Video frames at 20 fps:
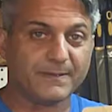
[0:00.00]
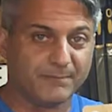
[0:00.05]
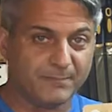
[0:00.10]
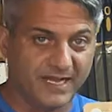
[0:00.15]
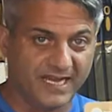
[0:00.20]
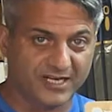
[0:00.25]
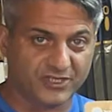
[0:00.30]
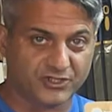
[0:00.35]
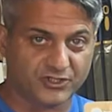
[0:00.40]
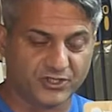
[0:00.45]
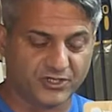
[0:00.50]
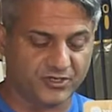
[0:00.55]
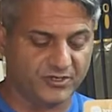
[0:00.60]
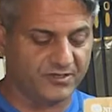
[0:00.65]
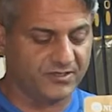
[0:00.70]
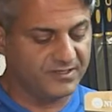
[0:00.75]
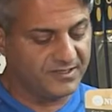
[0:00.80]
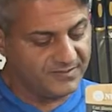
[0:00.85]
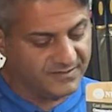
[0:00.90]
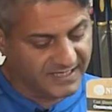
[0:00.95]
measure,
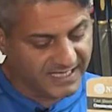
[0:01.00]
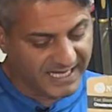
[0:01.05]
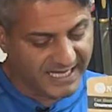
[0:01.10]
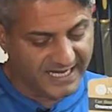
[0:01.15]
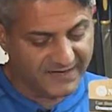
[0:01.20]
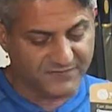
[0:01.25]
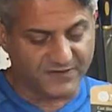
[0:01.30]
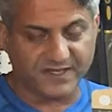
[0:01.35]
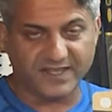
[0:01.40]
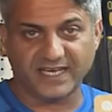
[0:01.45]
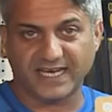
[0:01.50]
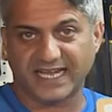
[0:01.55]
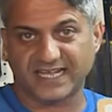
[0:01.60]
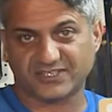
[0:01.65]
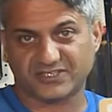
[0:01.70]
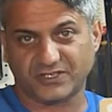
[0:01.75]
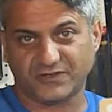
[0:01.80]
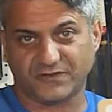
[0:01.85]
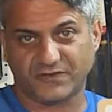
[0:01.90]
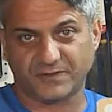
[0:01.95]
everything
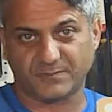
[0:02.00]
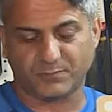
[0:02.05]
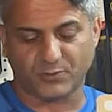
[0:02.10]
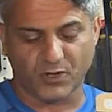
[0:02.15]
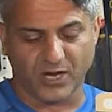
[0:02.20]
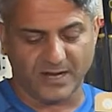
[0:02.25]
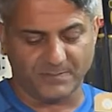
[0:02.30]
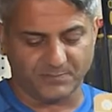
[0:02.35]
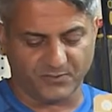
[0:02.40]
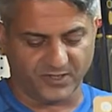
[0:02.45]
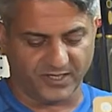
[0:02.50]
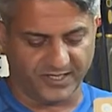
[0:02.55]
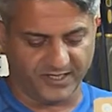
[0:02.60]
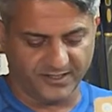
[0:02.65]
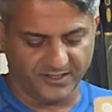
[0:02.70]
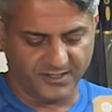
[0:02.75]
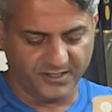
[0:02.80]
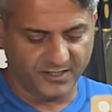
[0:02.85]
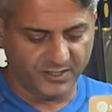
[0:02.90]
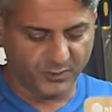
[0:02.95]
has to fit properly.
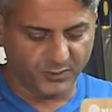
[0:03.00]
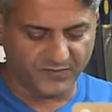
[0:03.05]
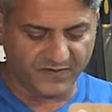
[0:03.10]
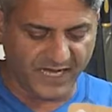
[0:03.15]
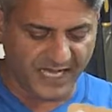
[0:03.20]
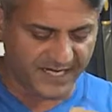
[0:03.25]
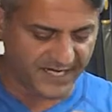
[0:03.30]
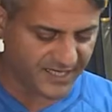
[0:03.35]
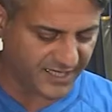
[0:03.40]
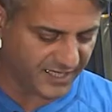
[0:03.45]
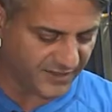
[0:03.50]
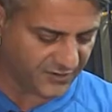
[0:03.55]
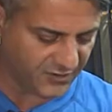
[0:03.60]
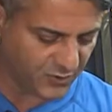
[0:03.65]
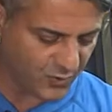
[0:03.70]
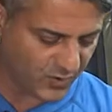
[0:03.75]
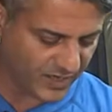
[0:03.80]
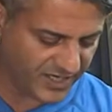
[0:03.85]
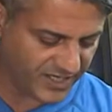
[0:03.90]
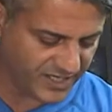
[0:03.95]
We've got
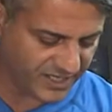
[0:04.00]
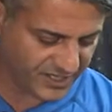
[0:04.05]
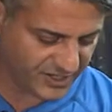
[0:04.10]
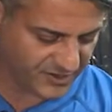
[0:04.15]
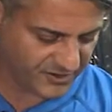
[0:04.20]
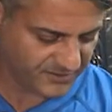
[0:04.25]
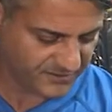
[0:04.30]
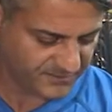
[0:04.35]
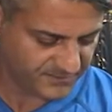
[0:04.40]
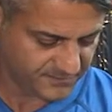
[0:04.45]
another one here.